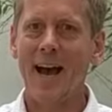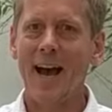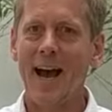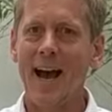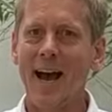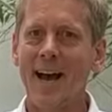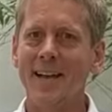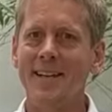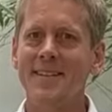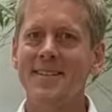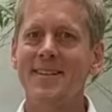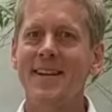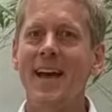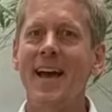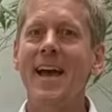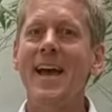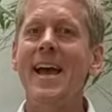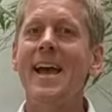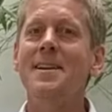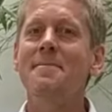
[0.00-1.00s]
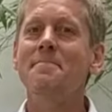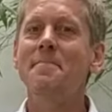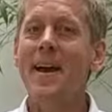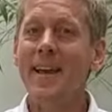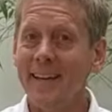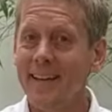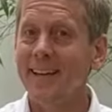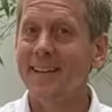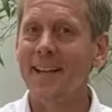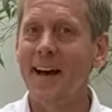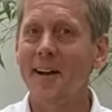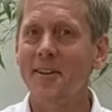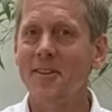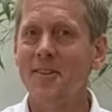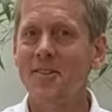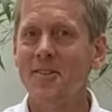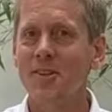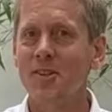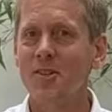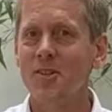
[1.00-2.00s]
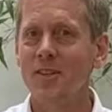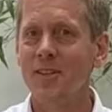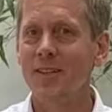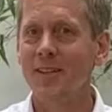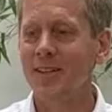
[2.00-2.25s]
And in making that decision,